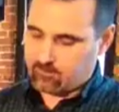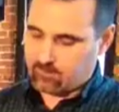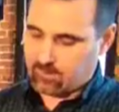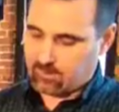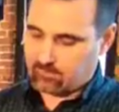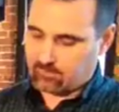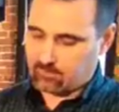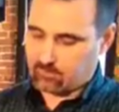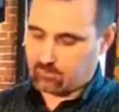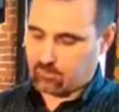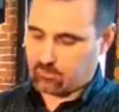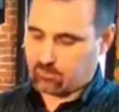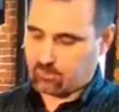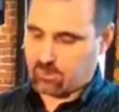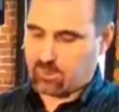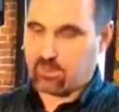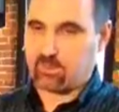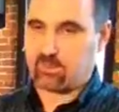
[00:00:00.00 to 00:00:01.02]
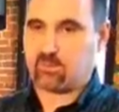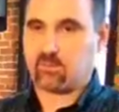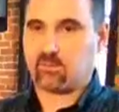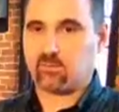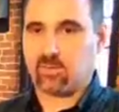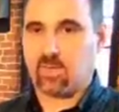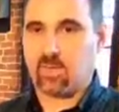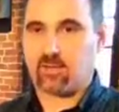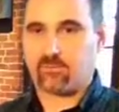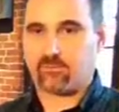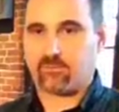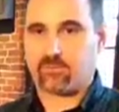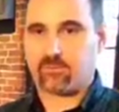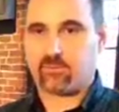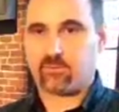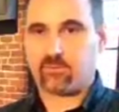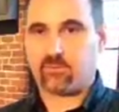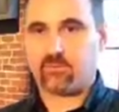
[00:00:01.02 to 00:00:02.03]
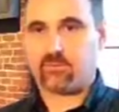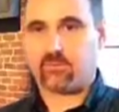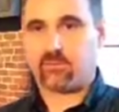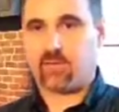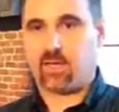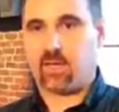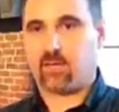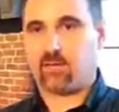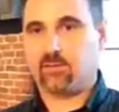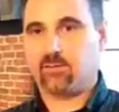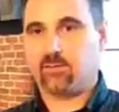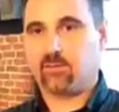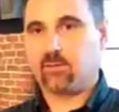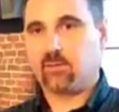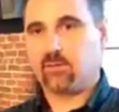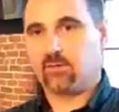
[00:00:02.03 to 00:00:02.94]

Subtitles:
If you turn the key to the left instead,